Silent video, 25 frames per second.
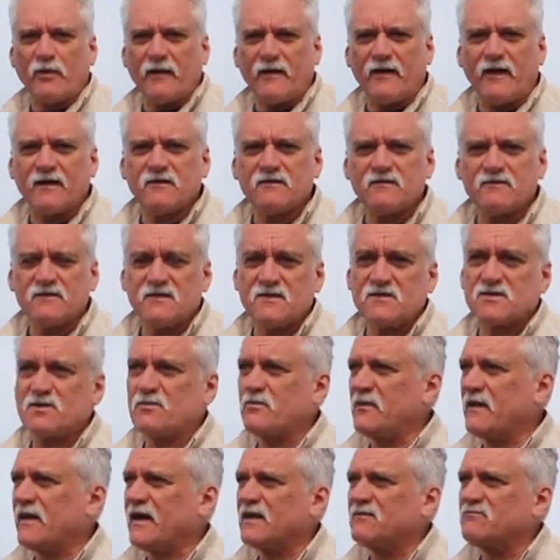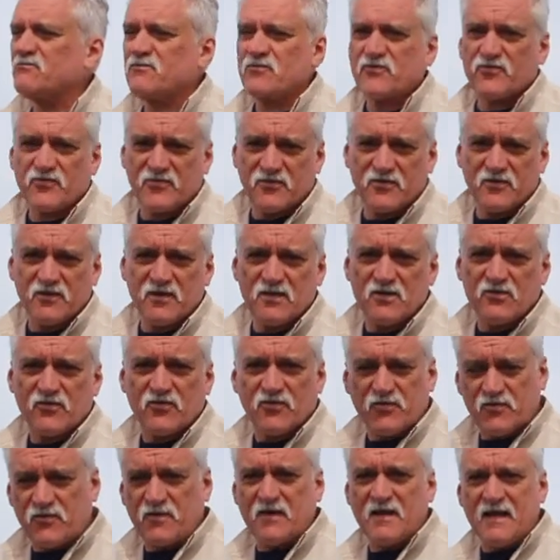part is about 3 to
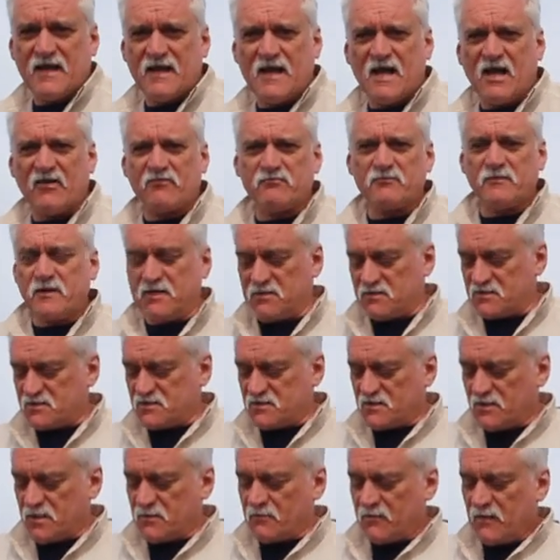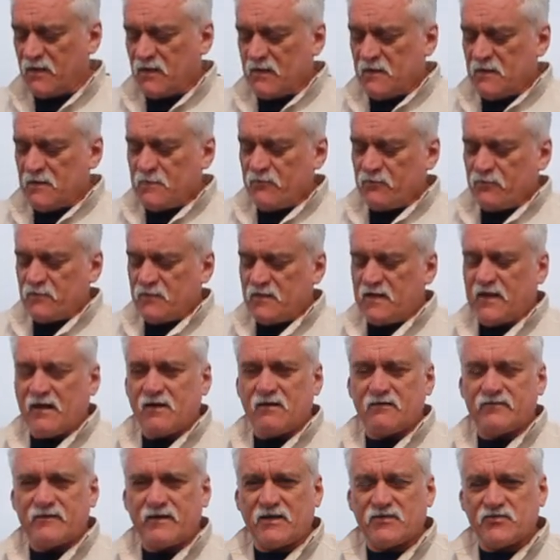3.5 metres deep.
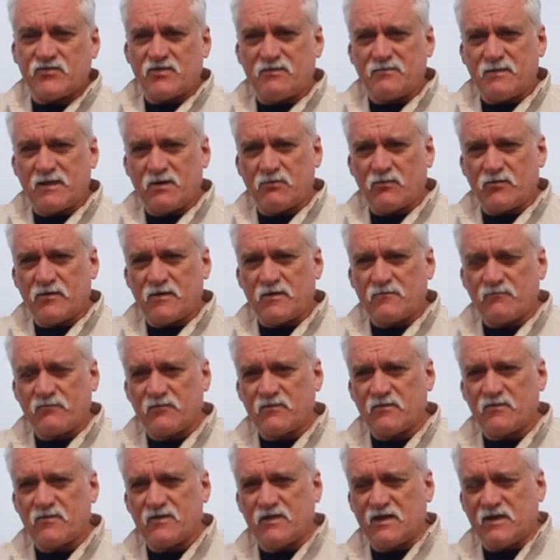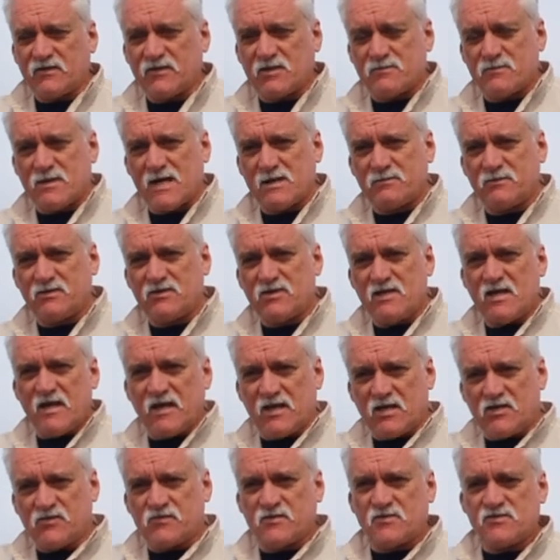Now that's remembering at the moment
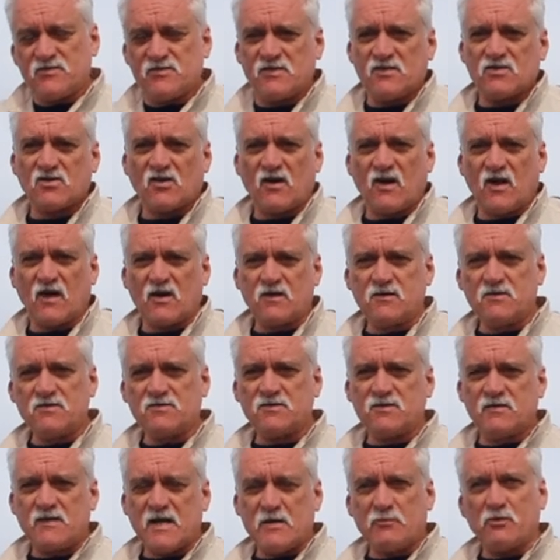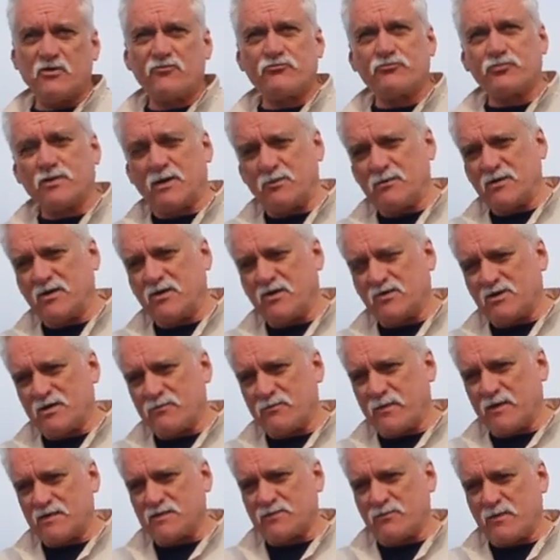the entrance is closed and we've probably got the
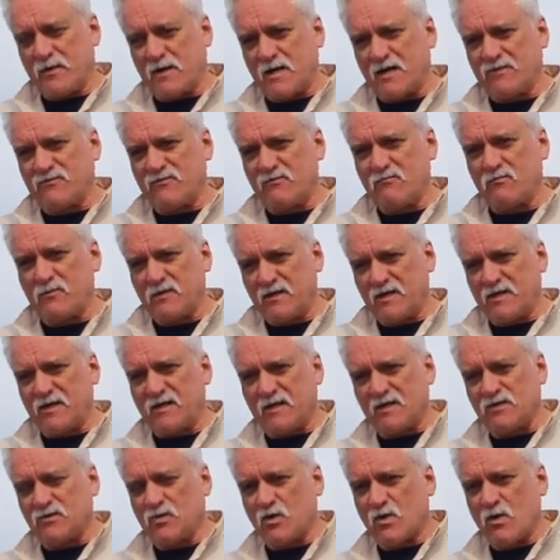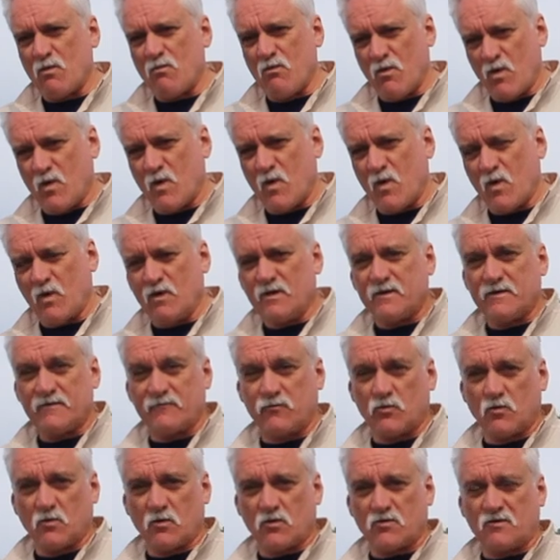best part of 1 metre or more
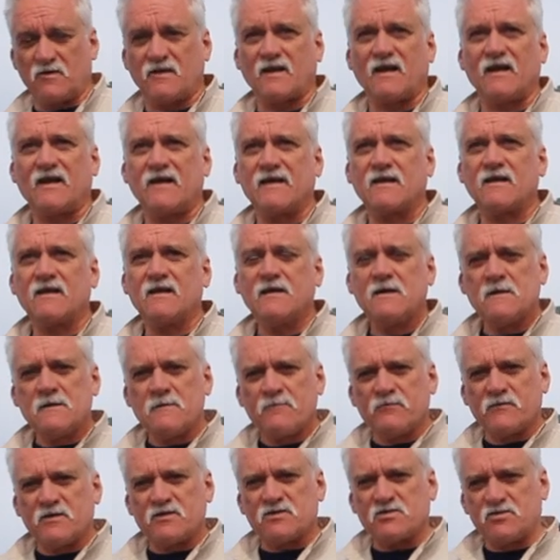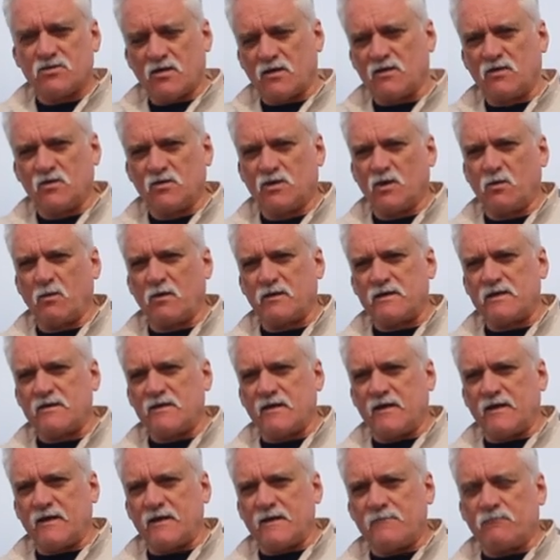of water in the lake that's not normally
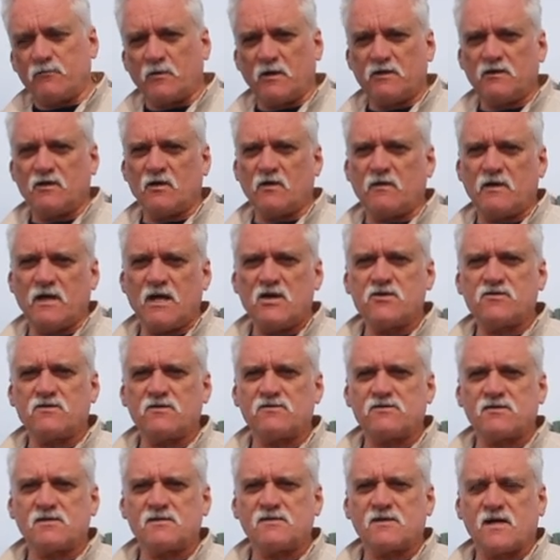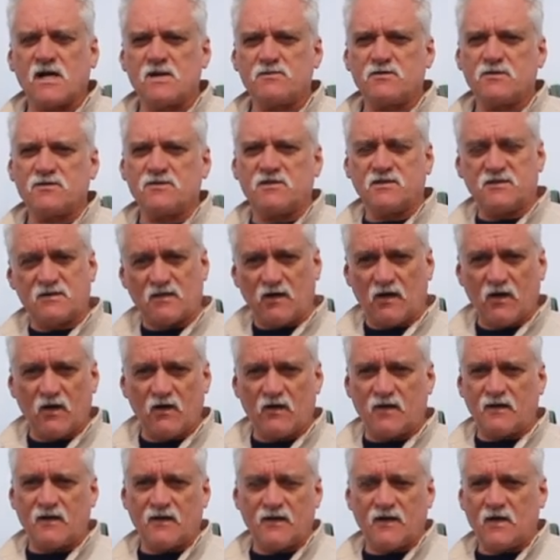there. When the entrance is open, she's a
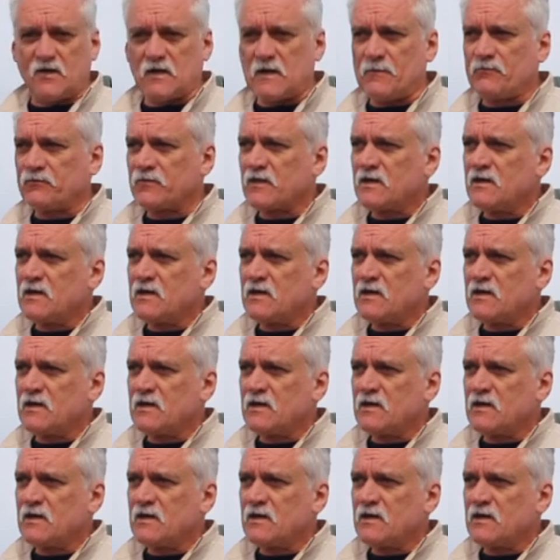lot lower.